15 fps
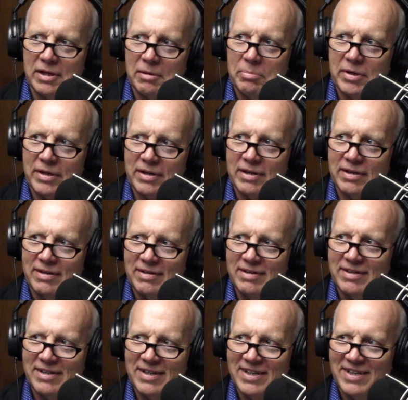company,
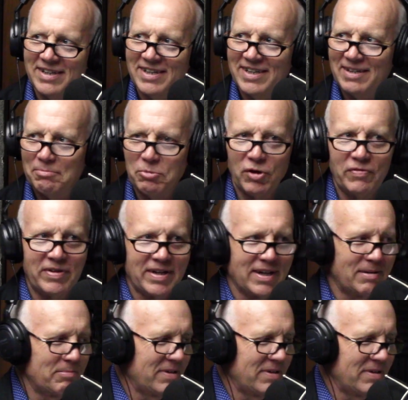huh? Moving company.